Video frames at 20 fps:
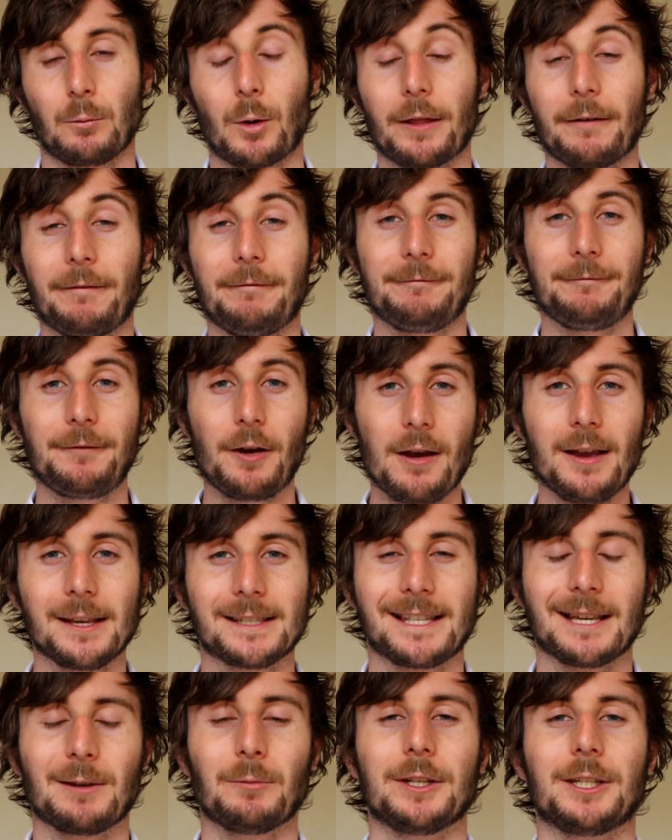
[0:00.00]
Well, the
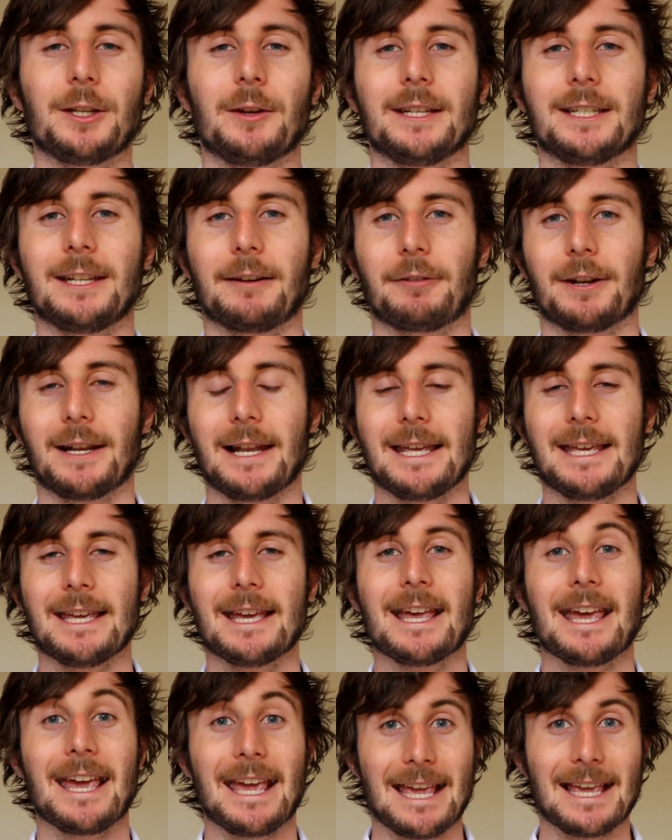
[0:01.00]
first thing we're doing differently
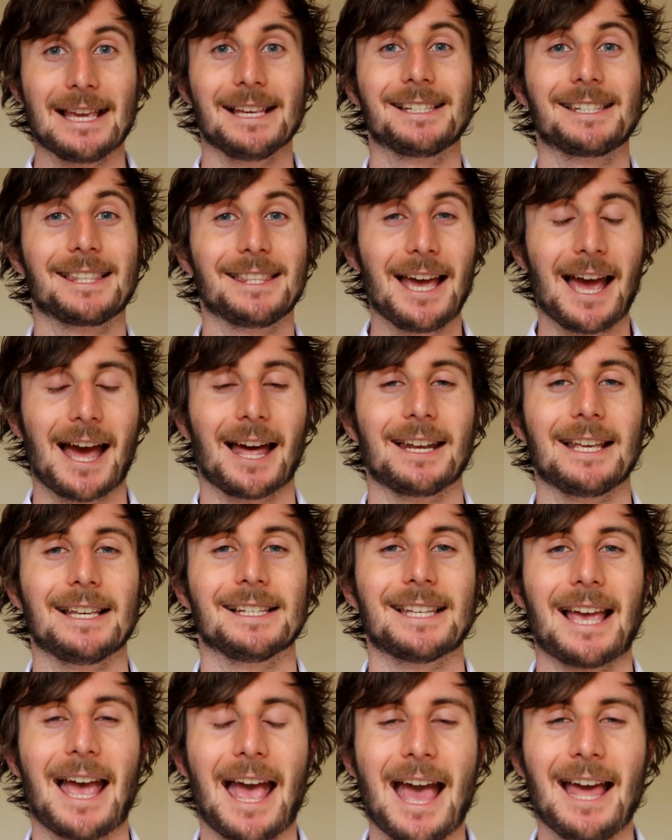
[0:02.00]
is
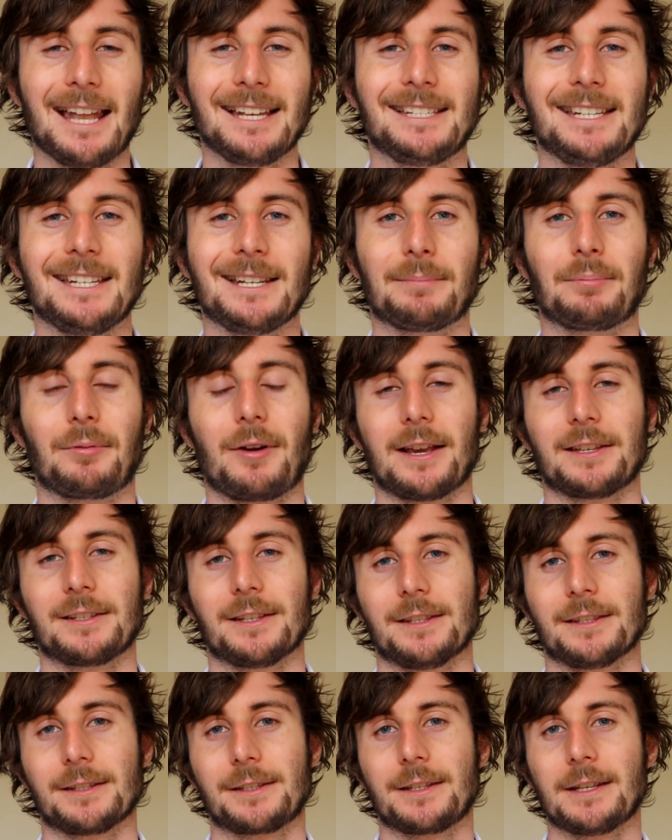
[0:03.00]

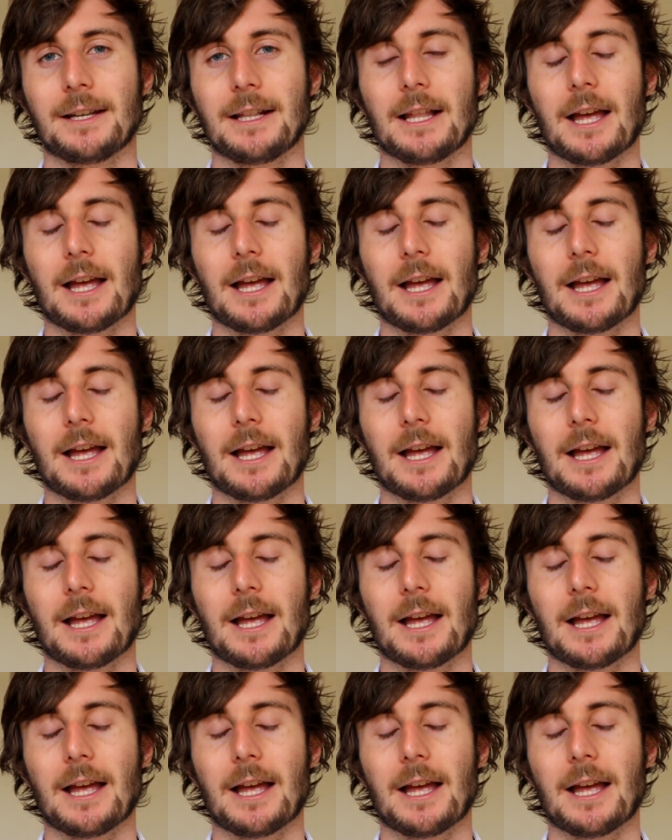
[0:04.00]
antidepressants.